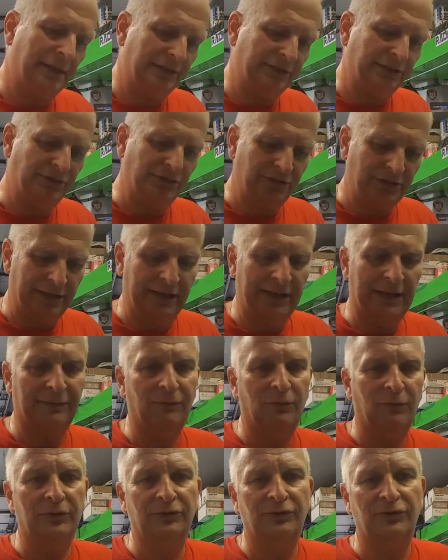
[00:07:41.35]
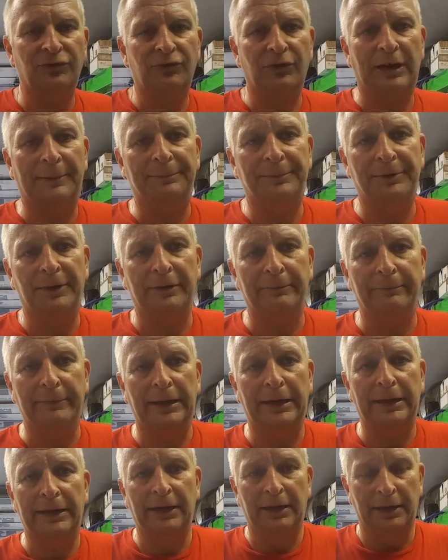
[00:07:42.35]
usually have one strapped on
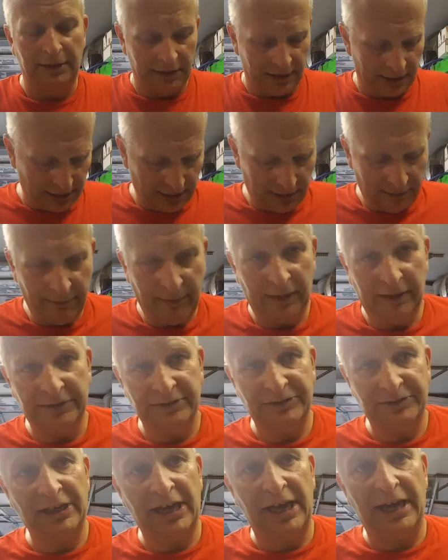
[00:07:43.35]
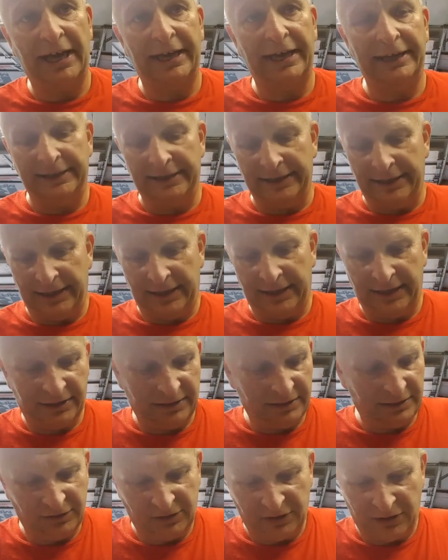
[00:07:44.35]
my side,
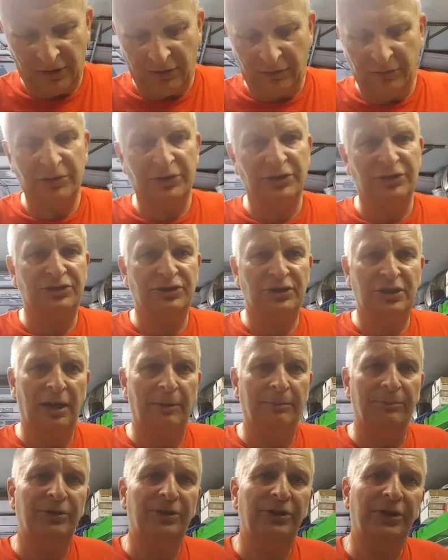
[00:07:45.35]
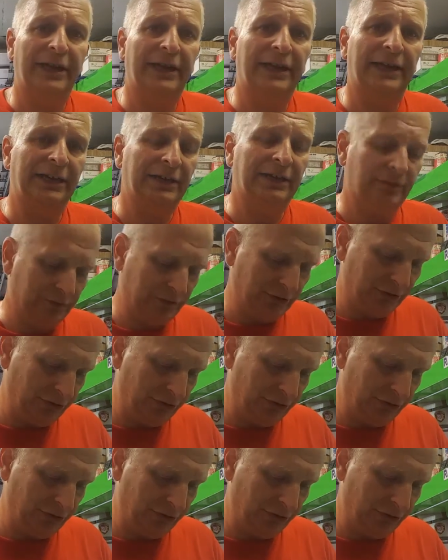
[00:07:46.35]
and you know, it just comes in handy when